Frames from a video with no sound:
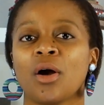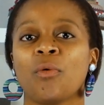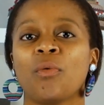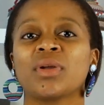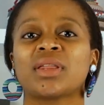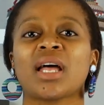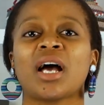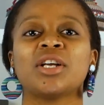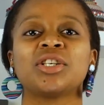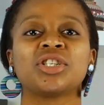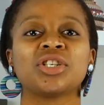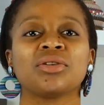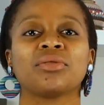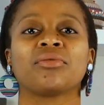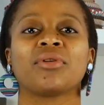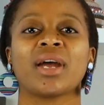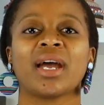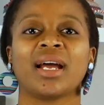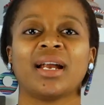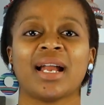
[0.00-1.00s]
Without you
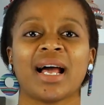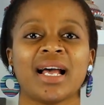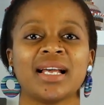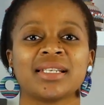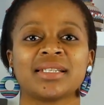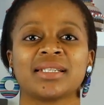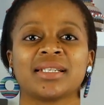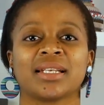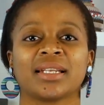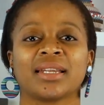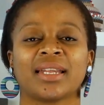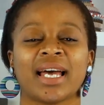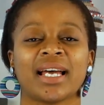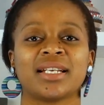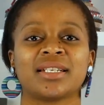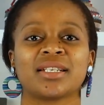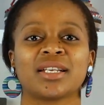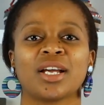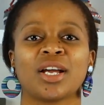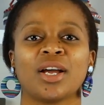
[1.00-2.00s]
realizing
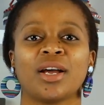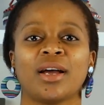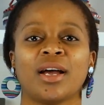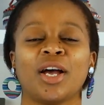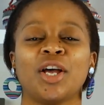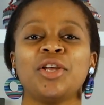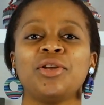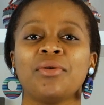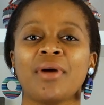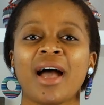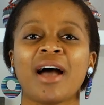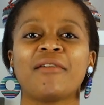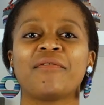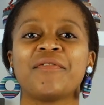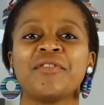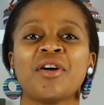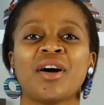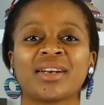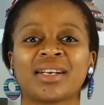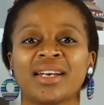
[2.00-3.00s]
that you have
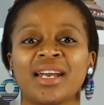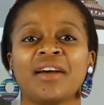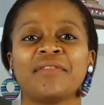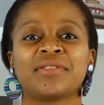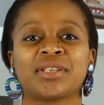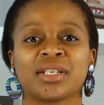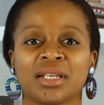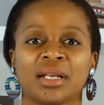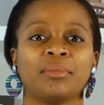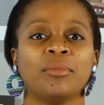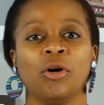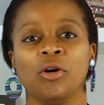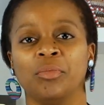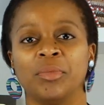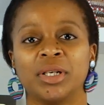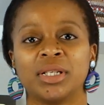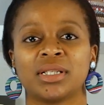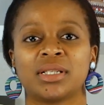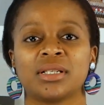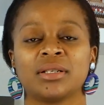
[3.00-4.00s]
not left the
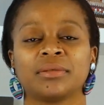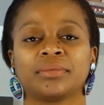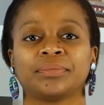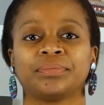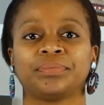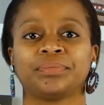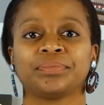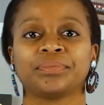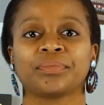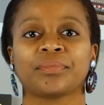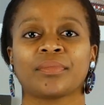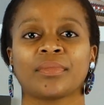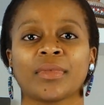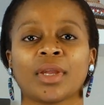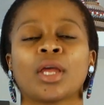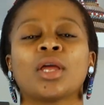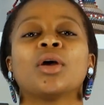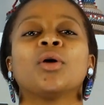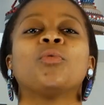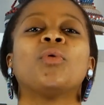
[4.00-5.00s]
moment.
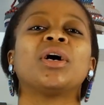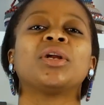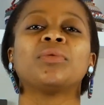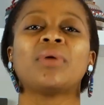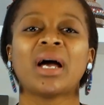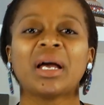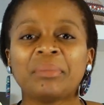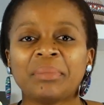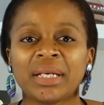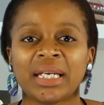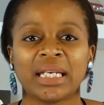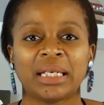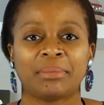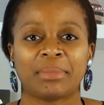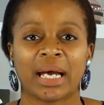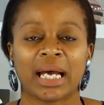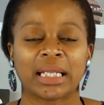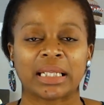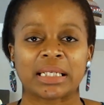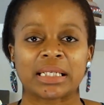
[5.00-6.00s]
What do I mean
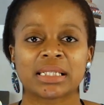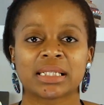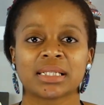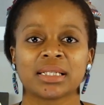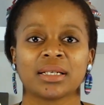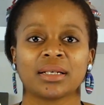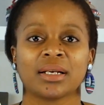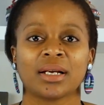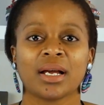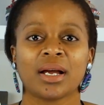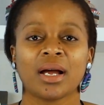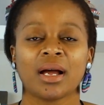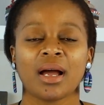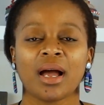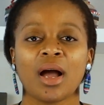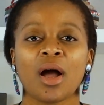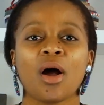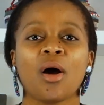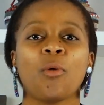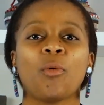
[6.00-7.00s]
by this?
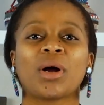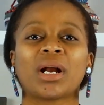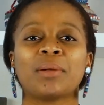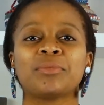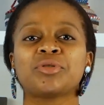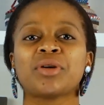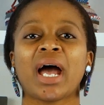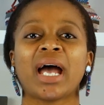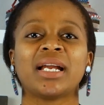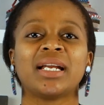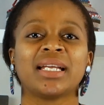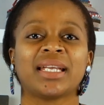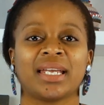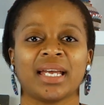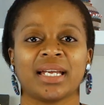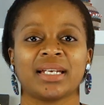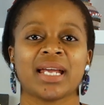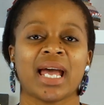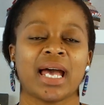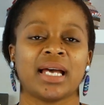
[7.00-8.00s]
What I'm trying to
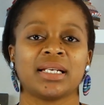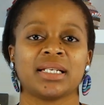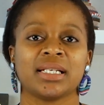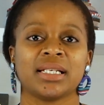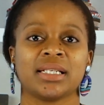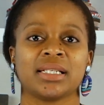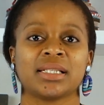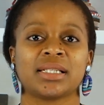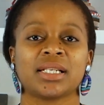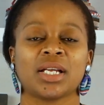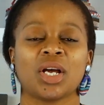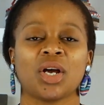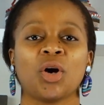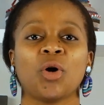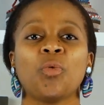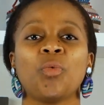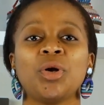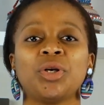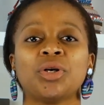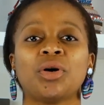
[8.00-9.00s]
get at is
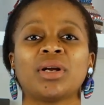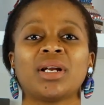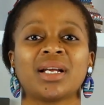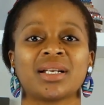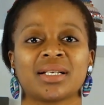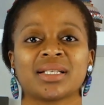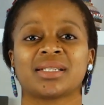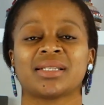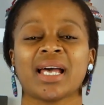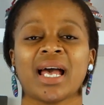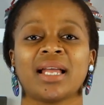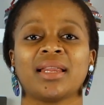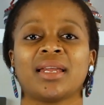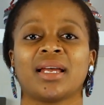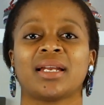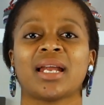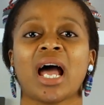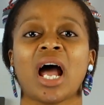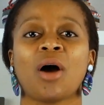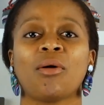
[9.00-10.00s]
we don't understand
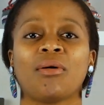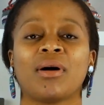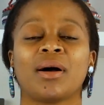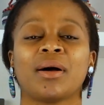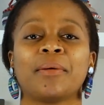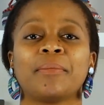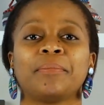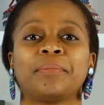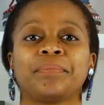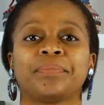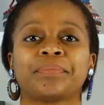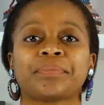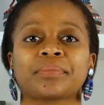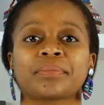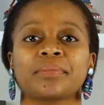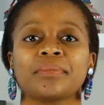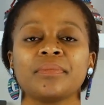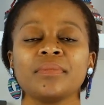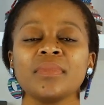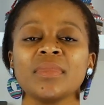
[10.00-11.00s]
that our
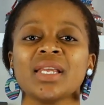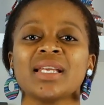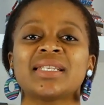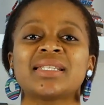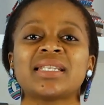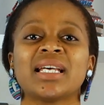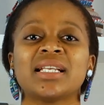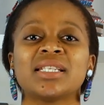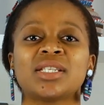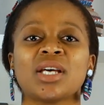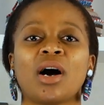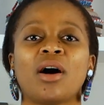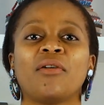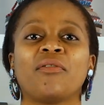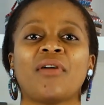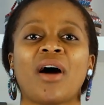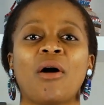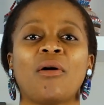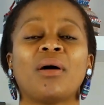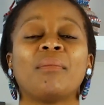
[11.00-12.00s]
sense
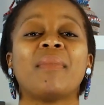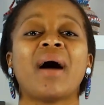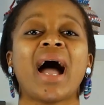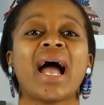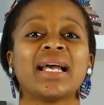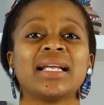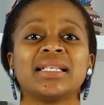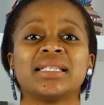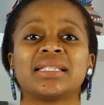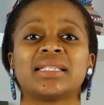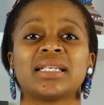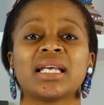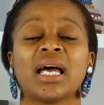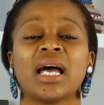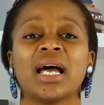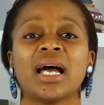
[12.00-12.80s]
of our minds